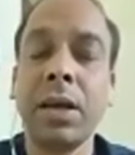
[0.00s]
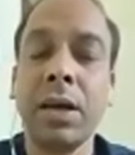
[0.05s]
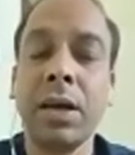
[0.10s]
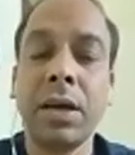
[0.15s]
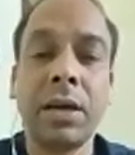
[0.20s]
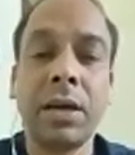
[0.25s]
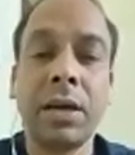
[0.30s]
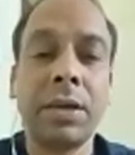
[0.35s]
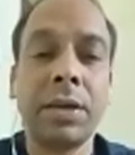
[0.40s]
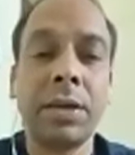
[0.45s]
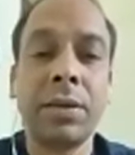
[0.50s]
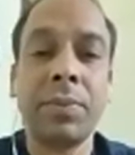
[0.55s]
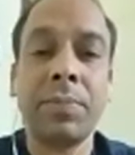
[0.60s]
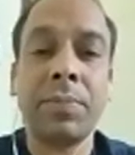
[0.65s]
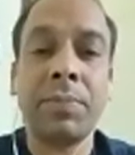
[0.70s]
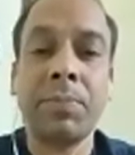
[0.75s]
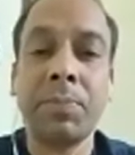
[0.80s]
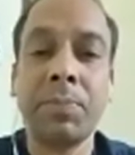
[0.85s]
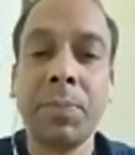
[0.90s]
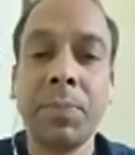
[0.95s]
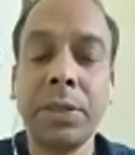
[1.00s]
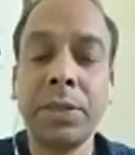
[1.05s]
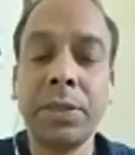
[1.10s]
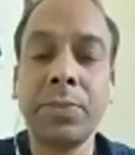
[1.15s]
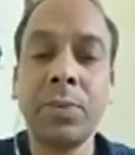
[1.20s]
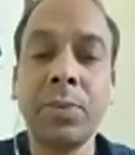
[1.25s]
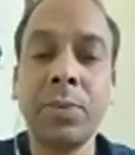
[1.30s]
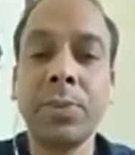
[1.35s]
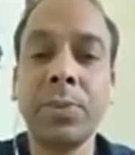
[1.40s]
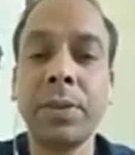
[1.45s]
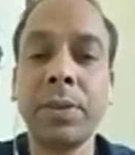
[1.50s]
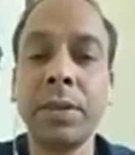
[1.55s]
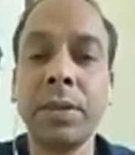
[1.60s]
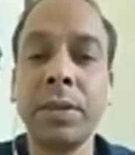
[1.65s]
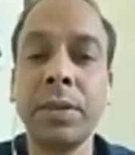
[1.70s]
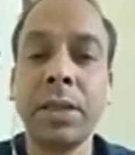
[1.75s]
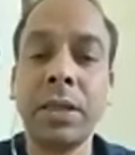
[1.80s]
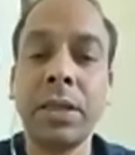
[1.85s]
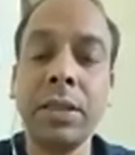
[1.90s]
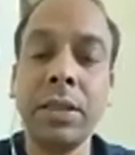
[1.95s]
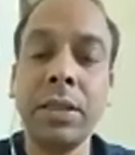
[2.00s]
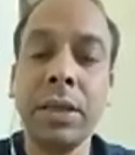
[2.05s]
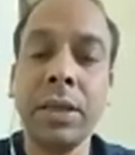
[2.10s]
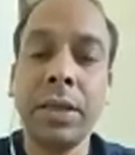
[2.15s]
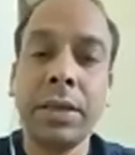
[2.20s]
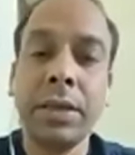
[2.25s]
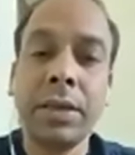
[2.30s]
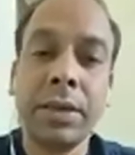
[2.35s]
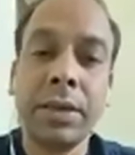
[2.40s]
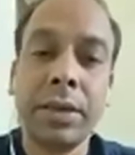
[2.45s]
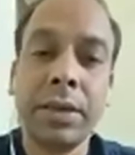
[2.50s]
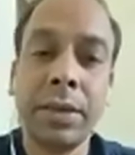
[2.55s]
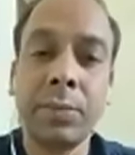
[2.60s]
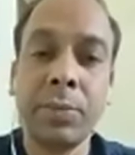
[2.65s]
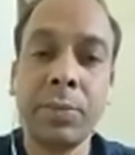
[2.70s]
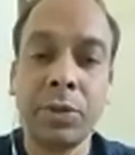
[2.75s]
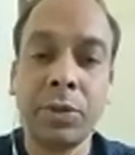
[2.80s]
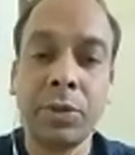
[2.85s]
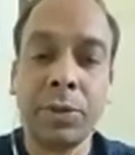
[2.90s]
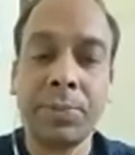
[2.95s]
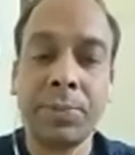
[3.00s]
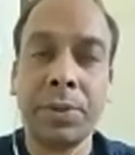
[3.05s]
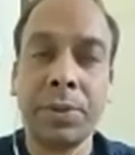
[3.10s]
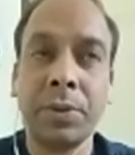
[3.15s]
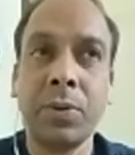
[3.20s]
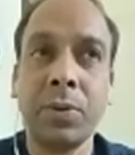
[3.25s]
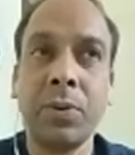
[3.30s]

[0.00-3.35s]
are much more better than chemotherapy.